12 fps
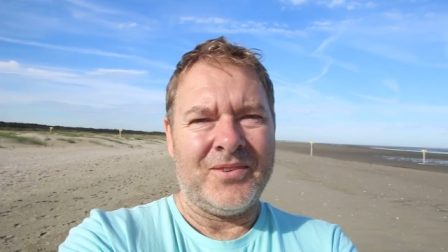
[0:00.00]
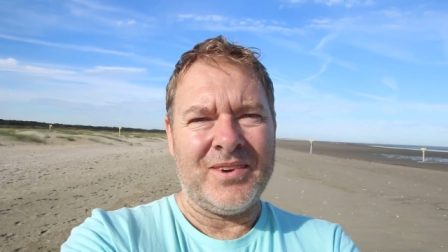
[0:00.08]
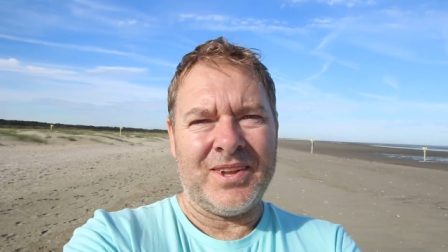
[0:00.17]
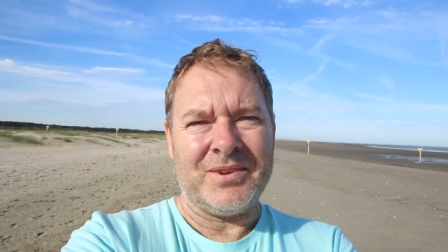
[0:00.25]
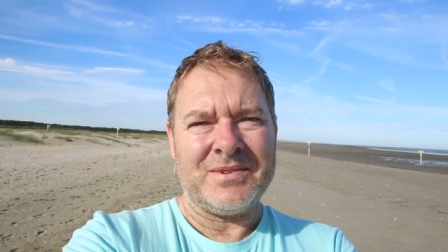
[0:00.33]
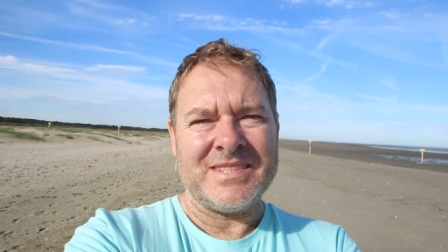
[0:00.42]

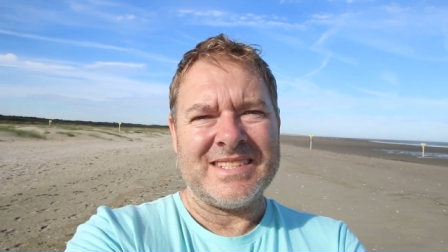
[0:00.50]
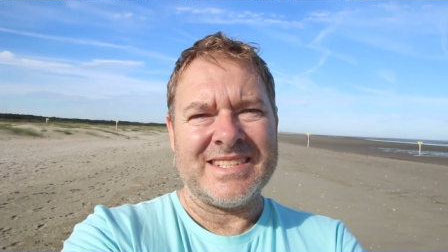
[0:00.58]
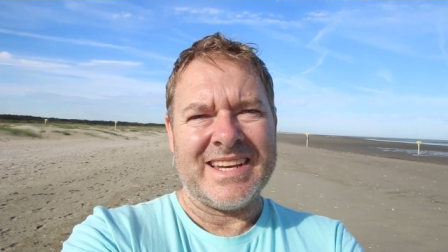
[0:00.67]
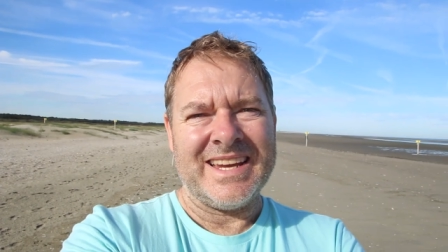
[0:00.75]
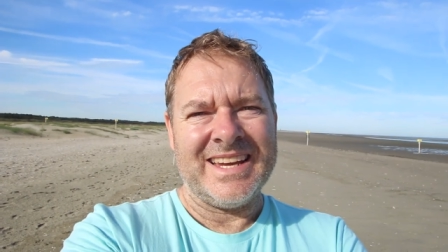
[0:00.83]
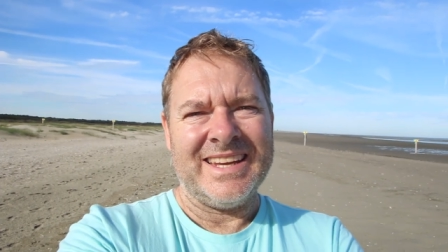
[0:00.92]
Well, it
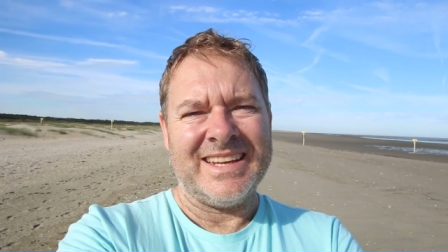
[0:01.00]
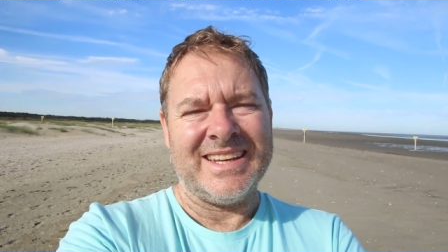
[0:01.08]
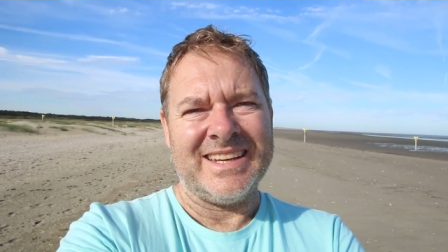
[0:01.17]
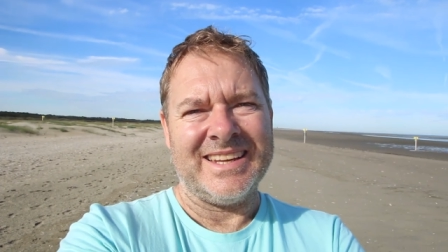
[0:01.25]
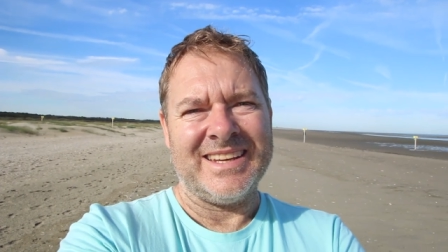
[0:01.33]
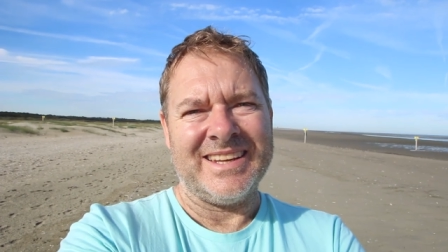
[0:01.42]
was uh,
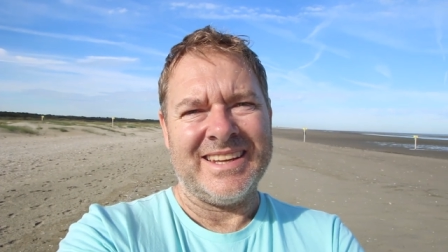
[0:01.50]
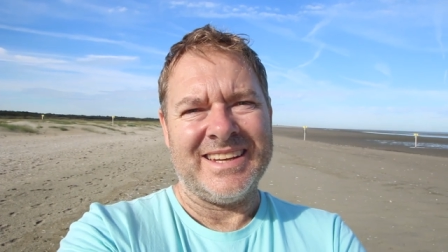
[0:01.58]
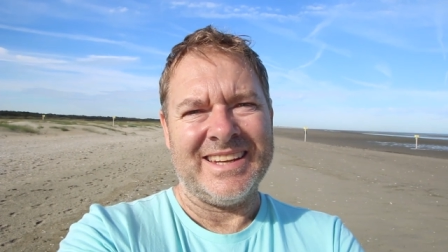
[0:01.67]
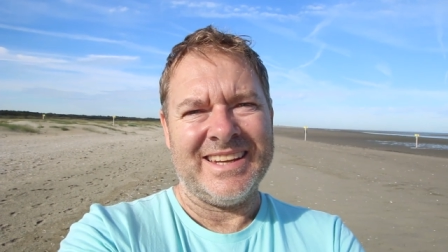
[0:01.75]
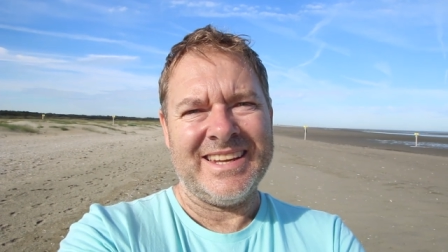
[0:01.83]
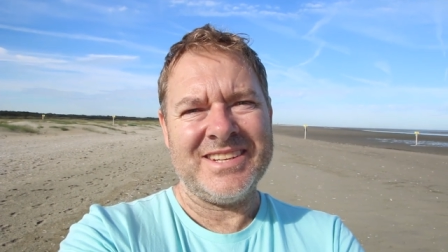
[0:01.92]

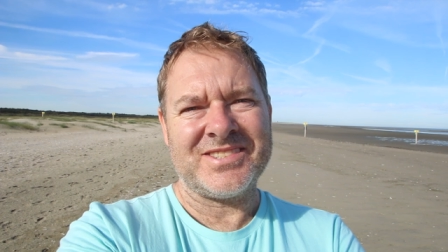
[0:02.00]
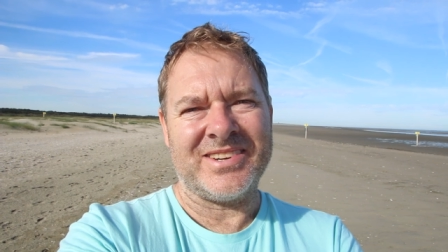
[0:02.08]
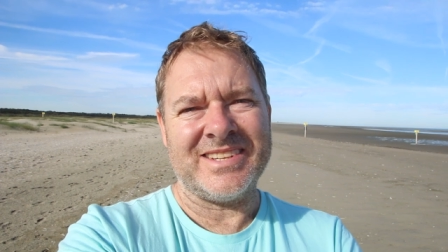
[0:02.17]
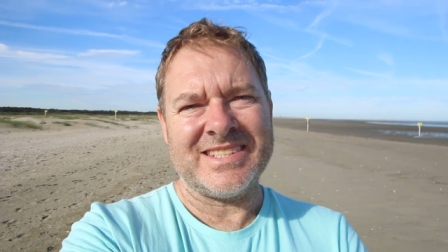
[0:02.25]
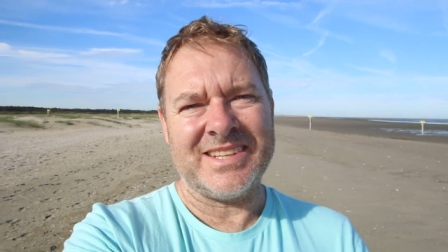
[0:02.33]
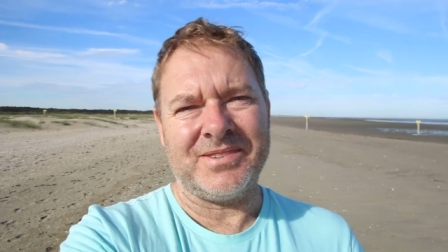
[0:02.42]

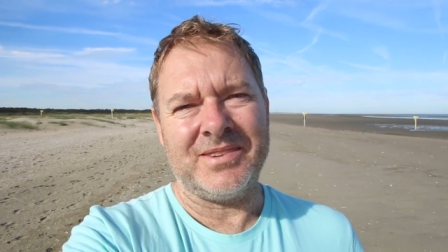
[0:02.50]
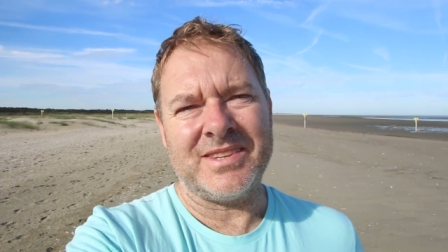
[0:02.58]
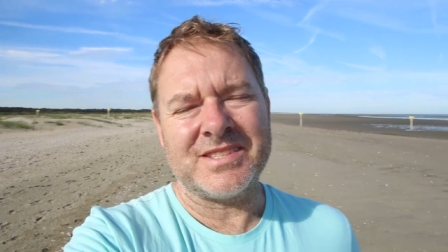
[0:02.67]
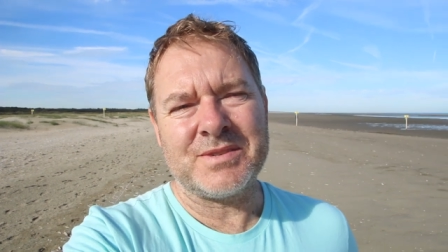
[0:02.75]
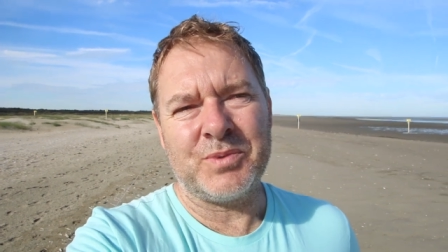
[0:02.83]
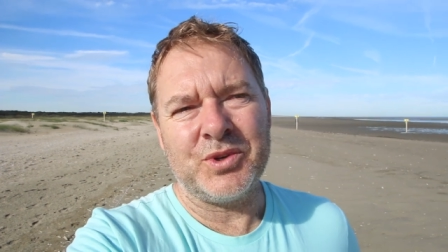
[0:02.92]
Interesting with
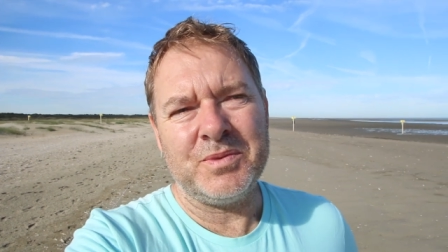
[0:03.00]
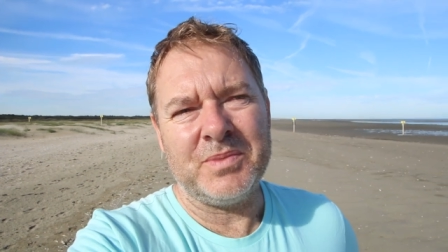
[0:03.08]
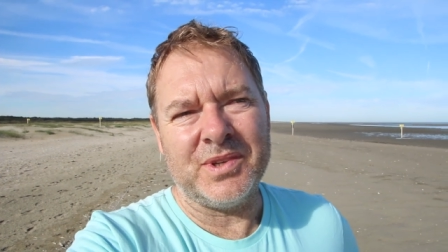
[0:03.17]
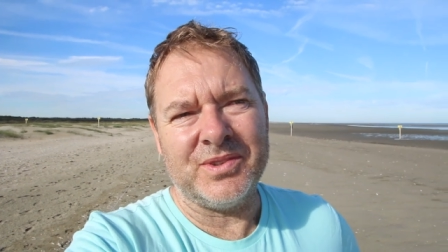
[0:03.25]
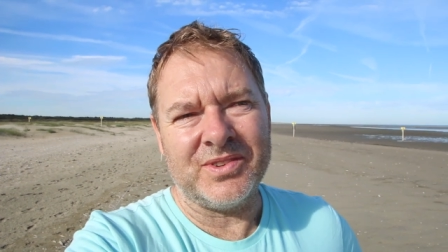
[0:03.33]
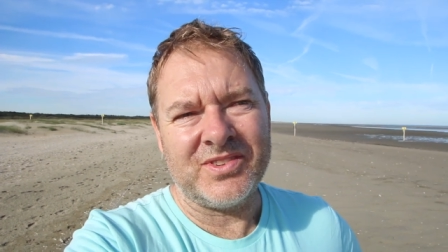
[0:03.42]
the
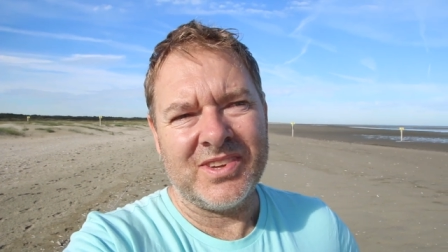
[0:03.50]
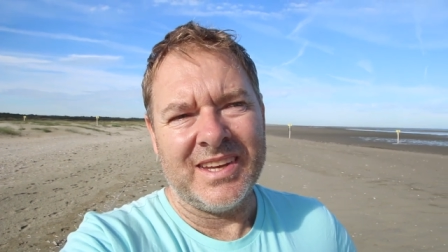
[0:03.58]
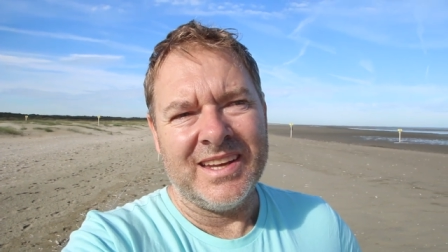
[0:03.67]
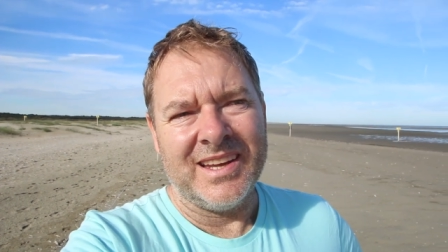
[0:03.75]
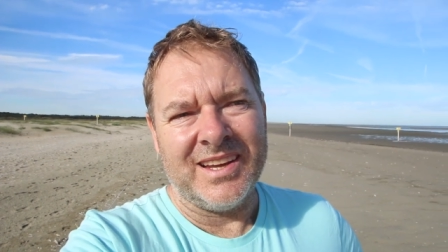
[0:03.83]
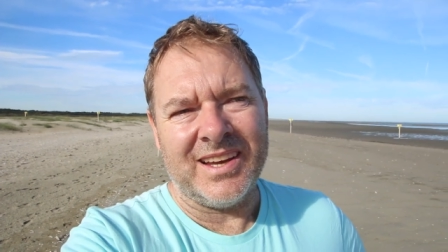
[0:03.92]
spoonbills,
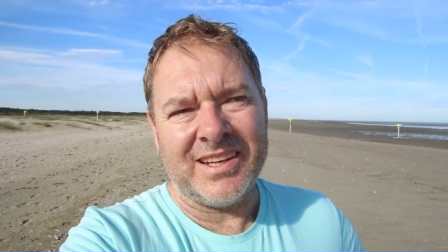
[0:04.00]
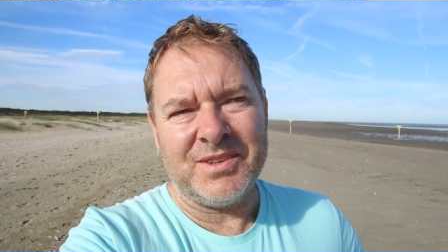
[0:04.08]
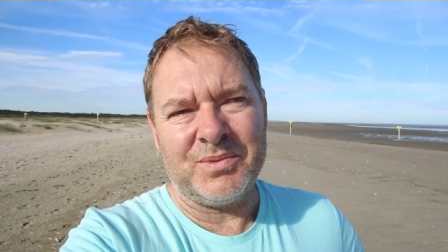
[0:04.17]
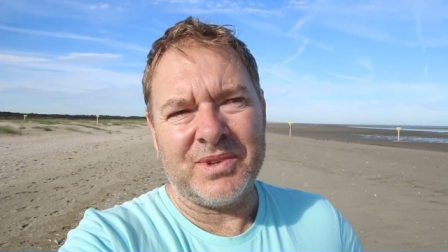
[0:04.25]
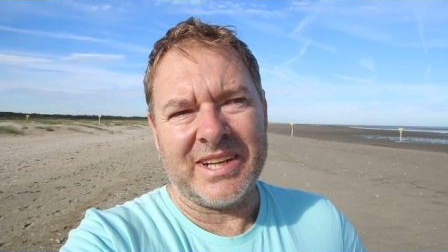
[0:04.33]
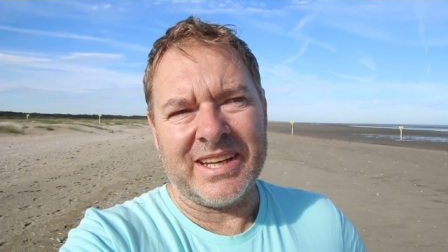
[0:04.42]
I
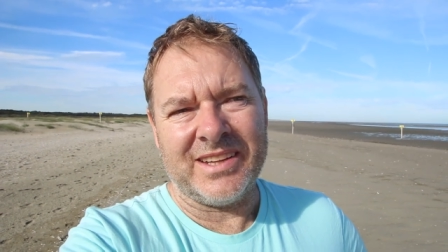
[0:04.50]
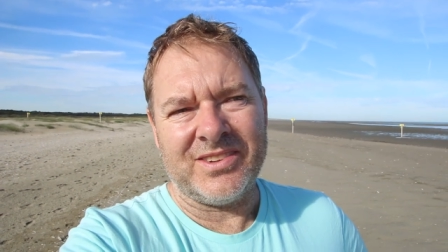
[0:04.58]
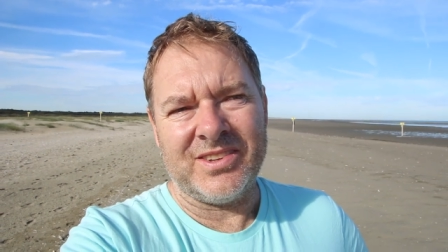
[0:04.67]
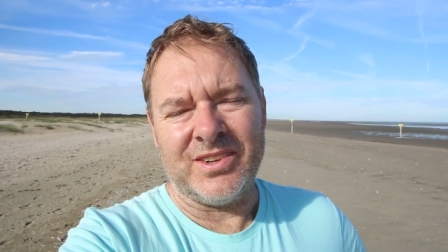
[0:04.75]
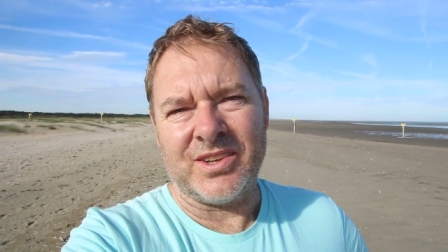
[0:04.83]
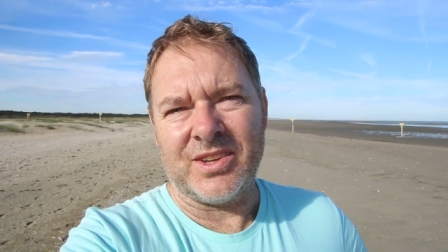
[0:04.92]
didn't want to get
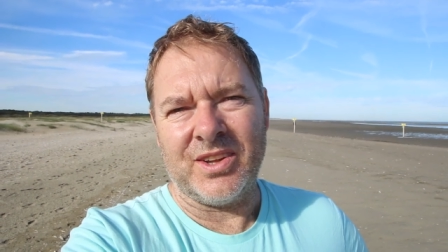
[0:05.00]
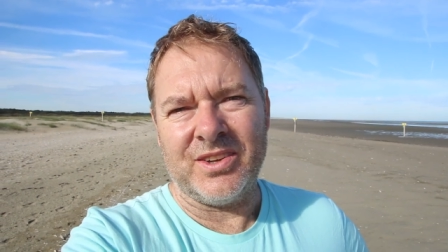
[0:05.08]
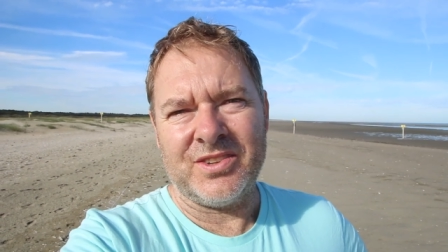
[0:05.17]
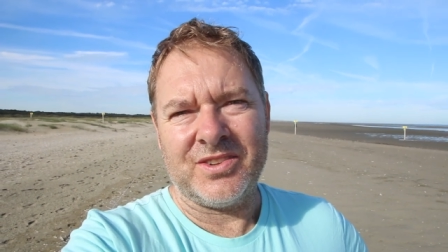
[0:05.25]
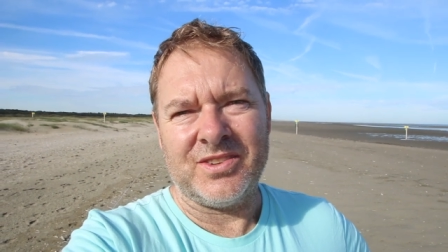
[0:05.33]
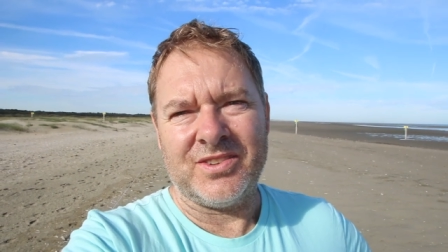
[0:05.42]
too
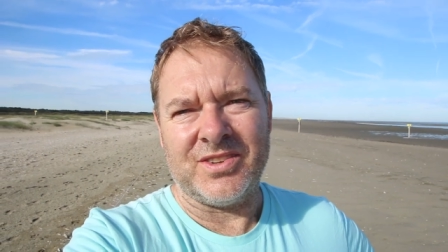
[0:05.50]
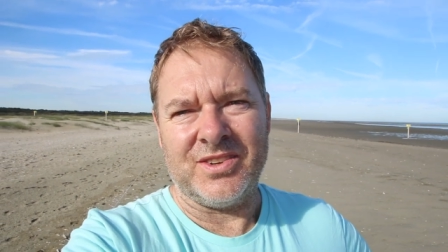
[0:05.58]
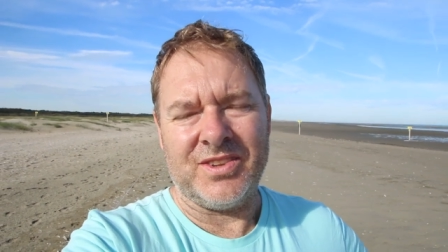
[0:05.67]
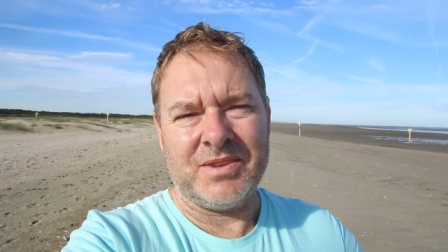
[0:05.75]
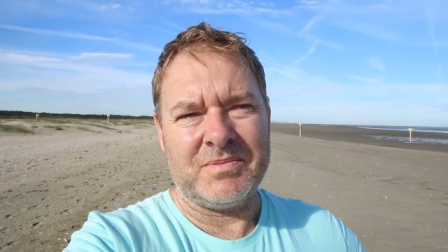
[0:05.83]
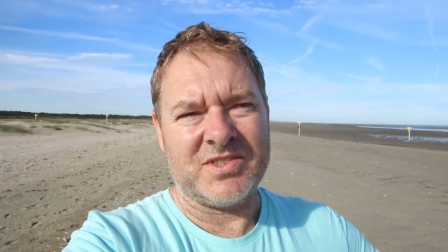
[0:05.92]
close
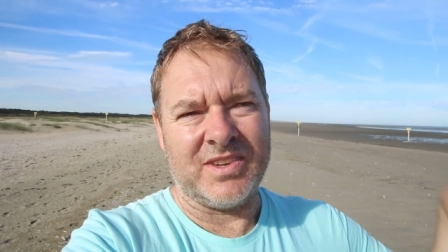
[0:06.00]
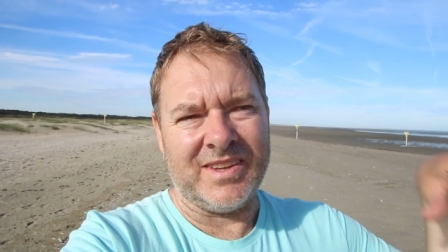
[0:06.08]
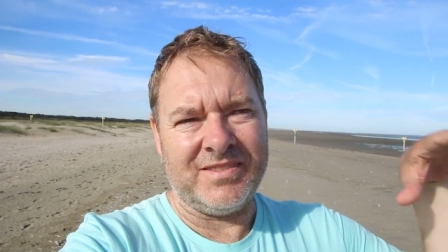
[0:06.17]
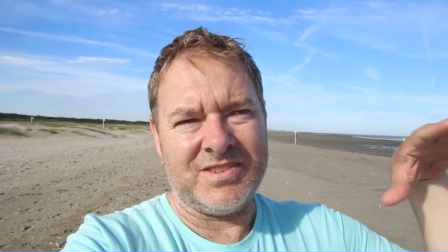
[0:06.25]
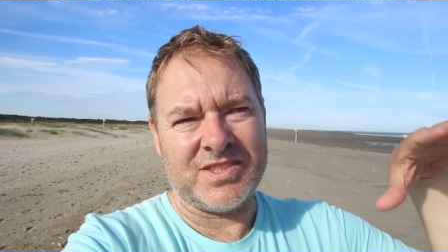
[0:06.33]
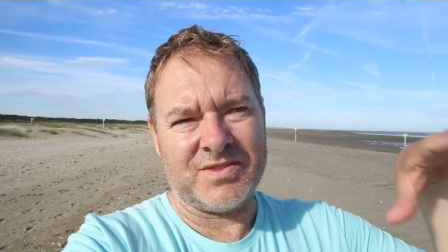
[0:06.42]
to them, so
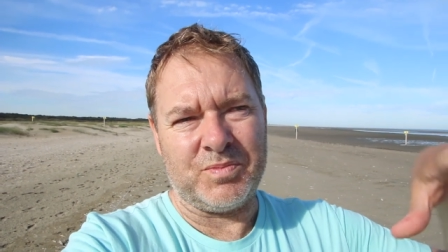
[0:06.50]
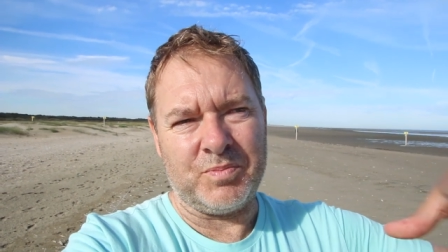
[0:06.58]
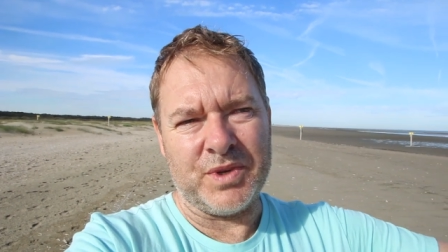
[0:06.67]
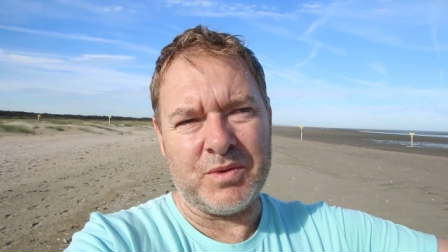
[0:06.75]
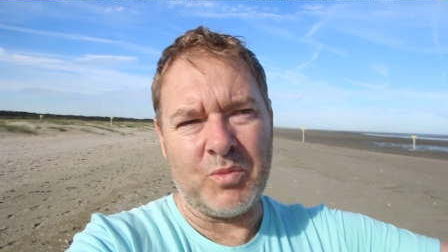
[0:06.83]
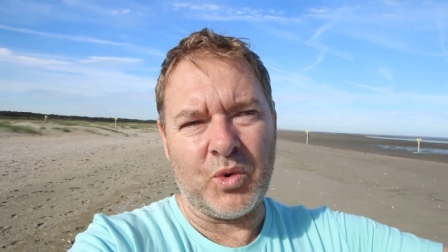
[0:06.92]
they've just
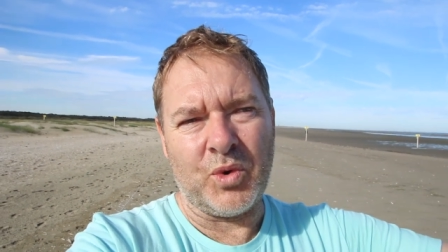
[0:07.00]
been